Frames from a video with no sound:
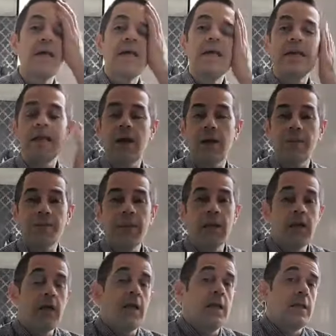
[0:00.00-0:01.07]
Now,
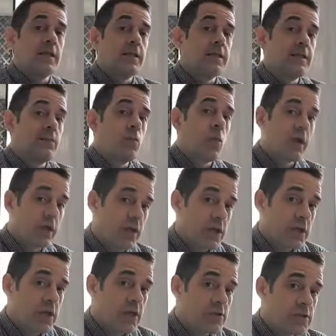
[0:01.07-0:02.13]
what you're
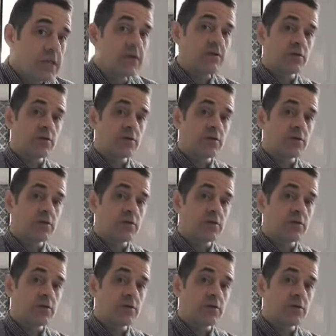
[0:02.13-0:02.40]
going to use here,